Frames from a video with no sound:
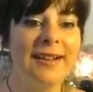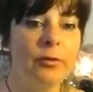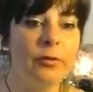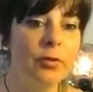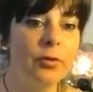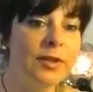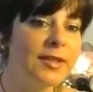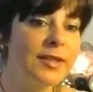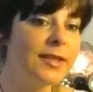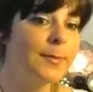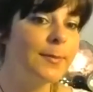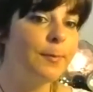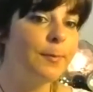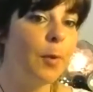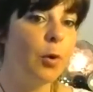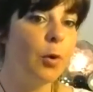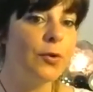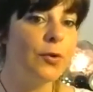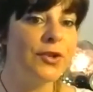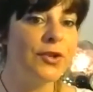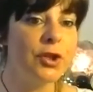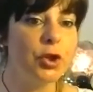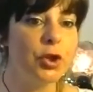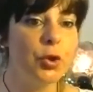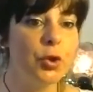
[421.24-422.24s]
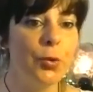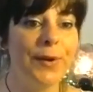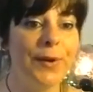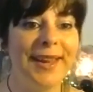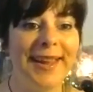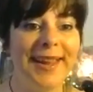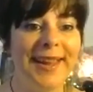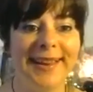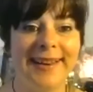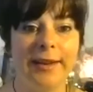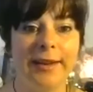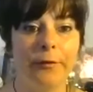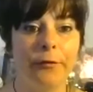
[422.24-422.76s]
response you're
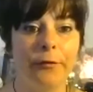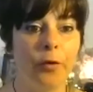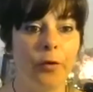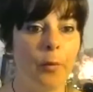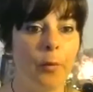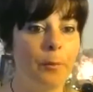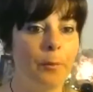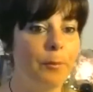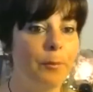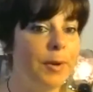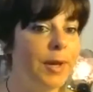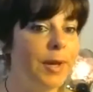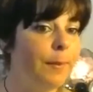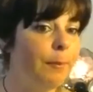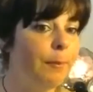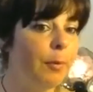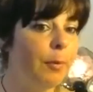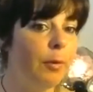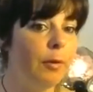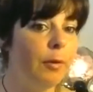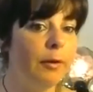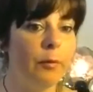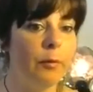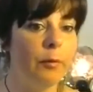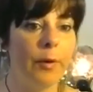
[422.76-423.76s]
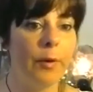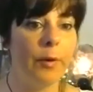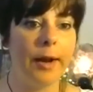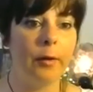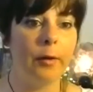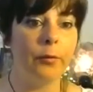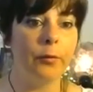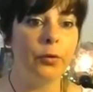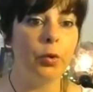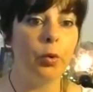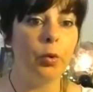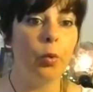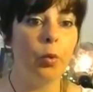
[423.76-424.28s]
getting from people
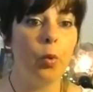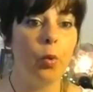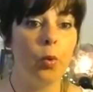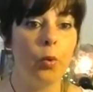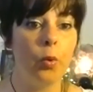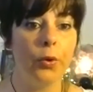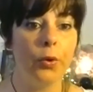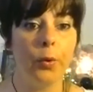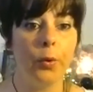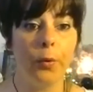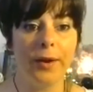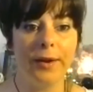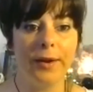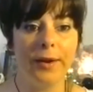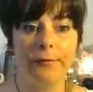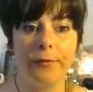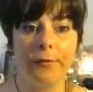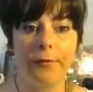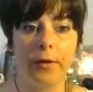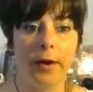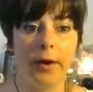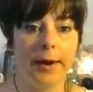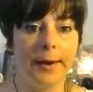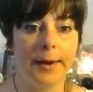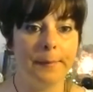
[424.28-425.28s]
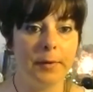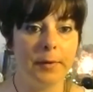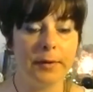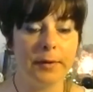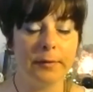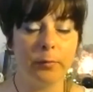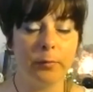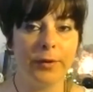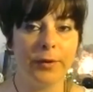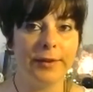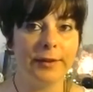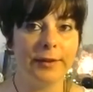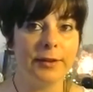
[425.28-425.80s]
around you or your environment,
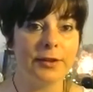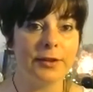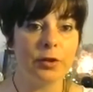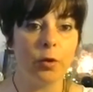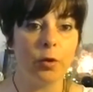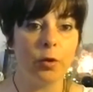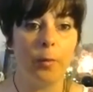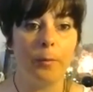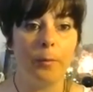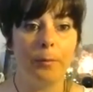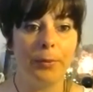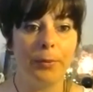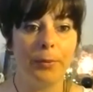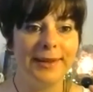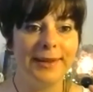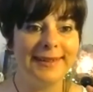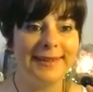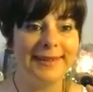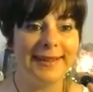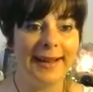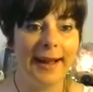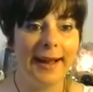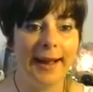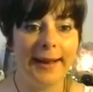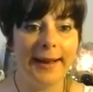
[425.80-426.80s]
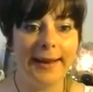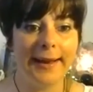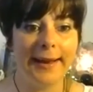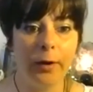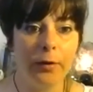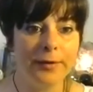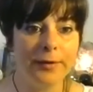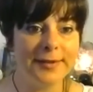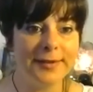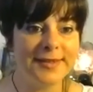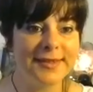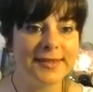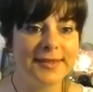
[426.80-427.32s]
whether it's complete
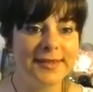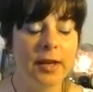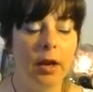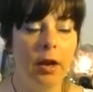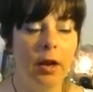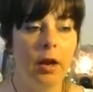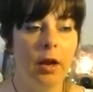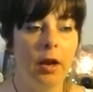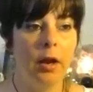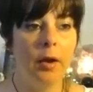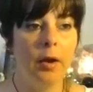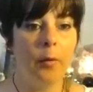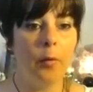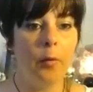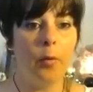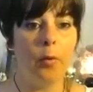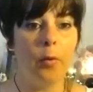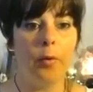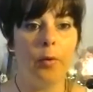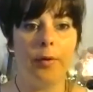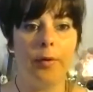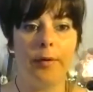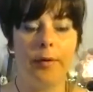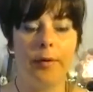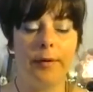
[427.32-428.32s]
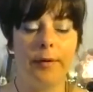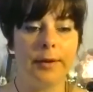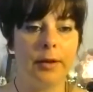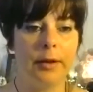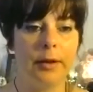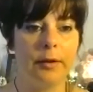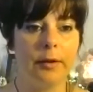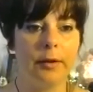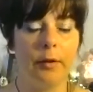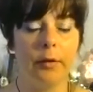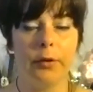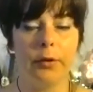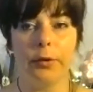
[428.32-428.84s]
chaos or,
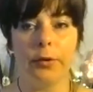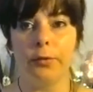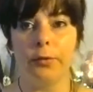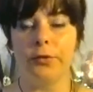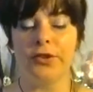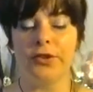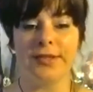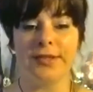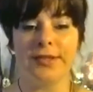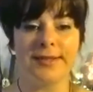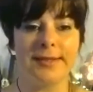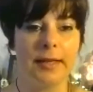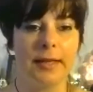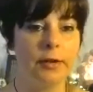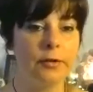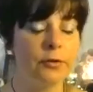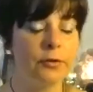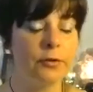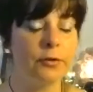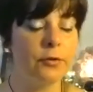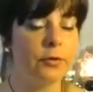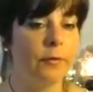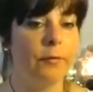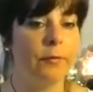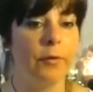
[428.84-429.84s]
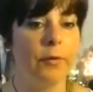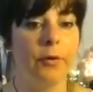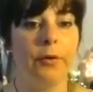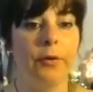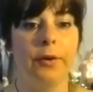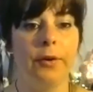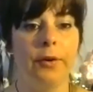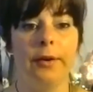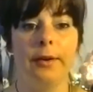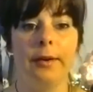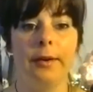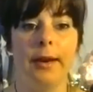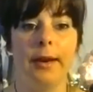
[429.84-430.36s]
you're just
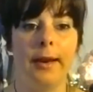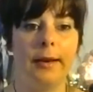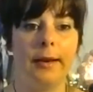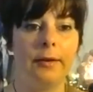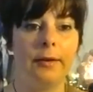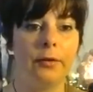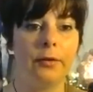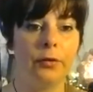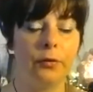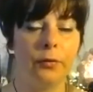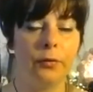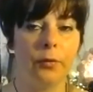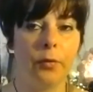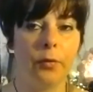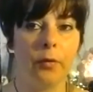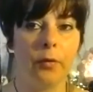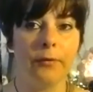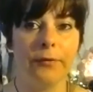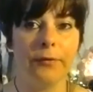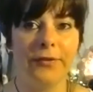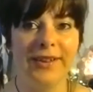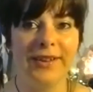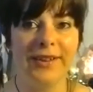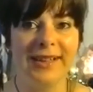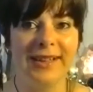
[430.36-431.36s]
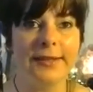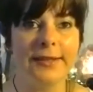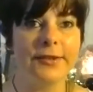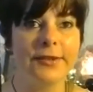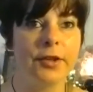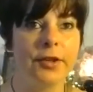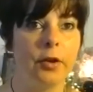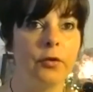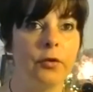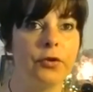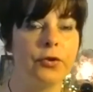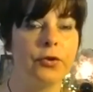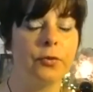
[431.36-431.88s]
introverted and you're not feeling
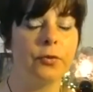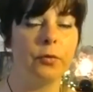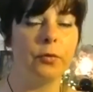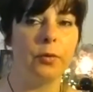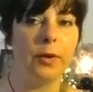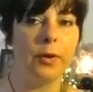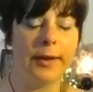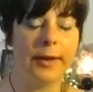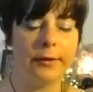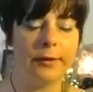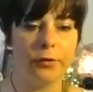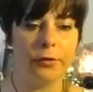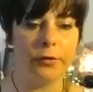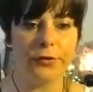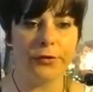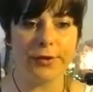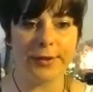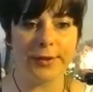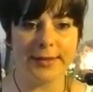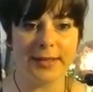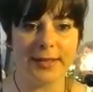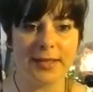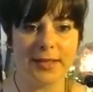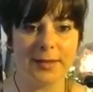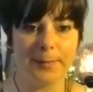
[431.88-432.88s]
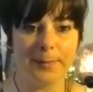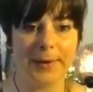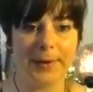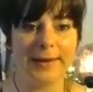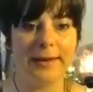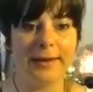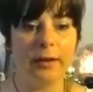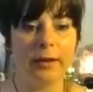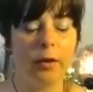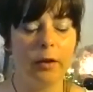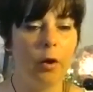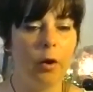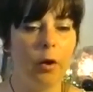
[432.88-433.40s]
social and you're just
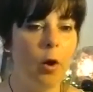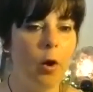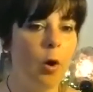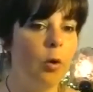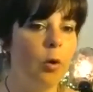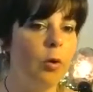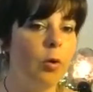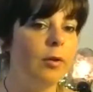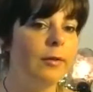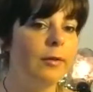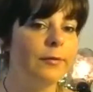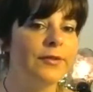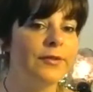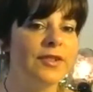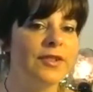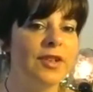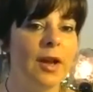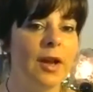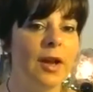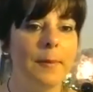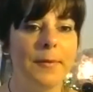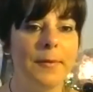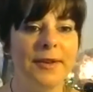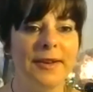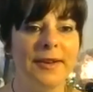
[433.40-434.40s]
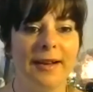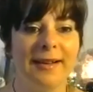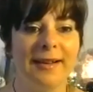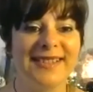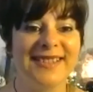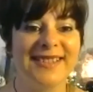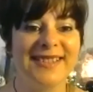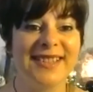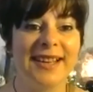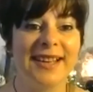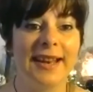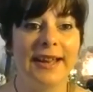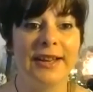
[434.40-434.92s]
spending a whole lot of time in
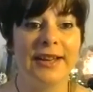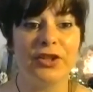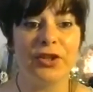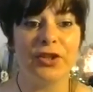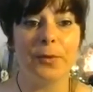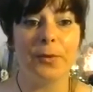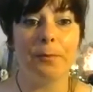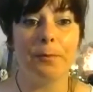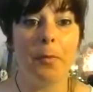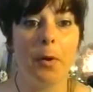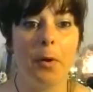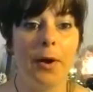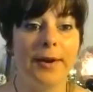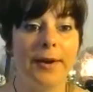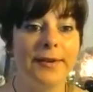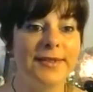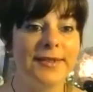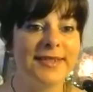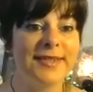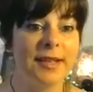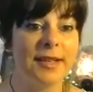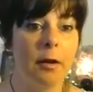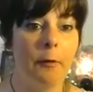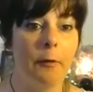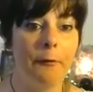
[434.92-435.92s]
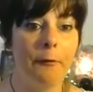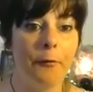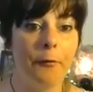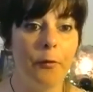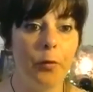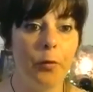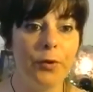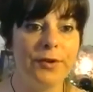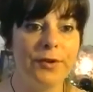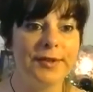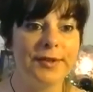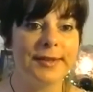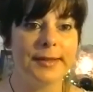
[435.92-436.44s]
isolation by yourself,
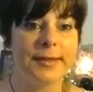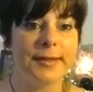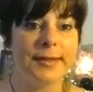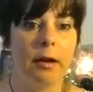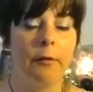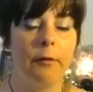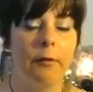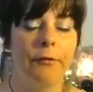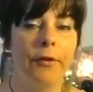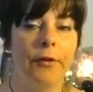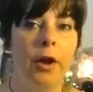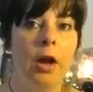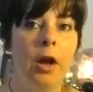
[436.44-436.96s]
for yourself,